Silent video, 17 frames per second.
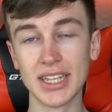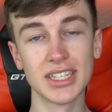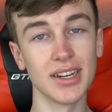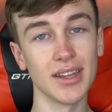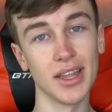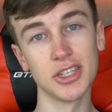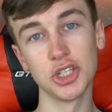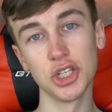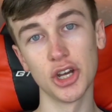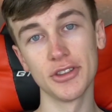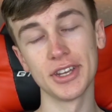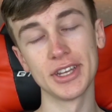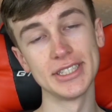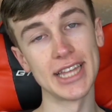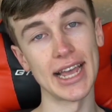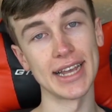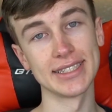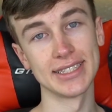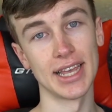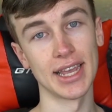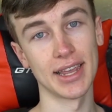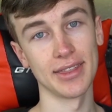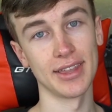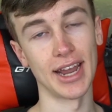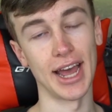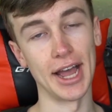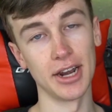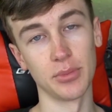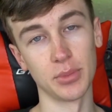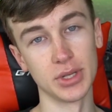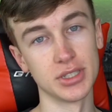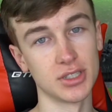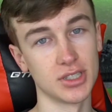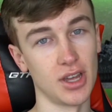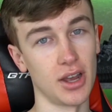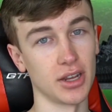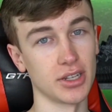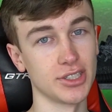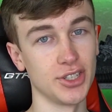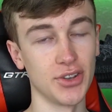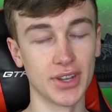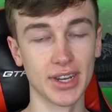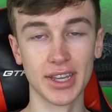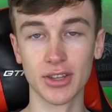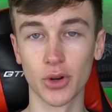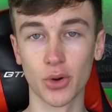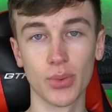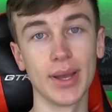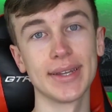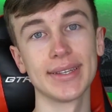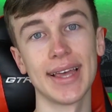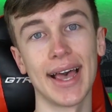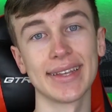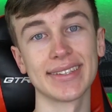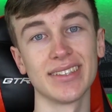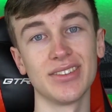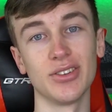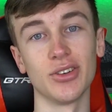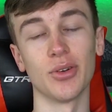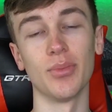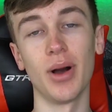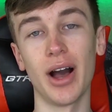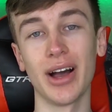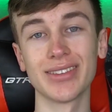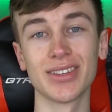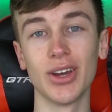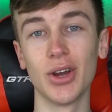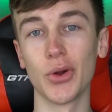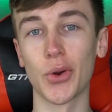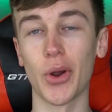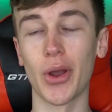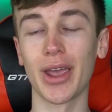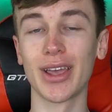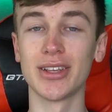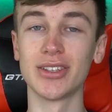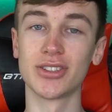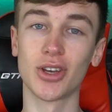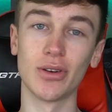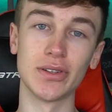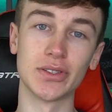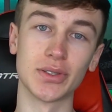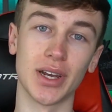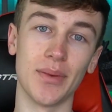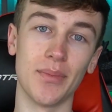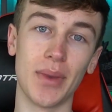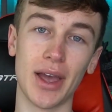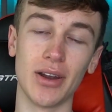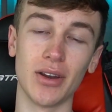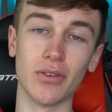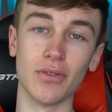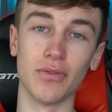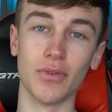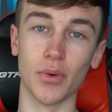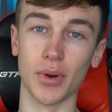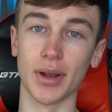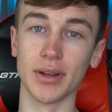It's going to let you know the exact second that an item restocks, so you can either quick task it to your bot, or you can just go straight manual for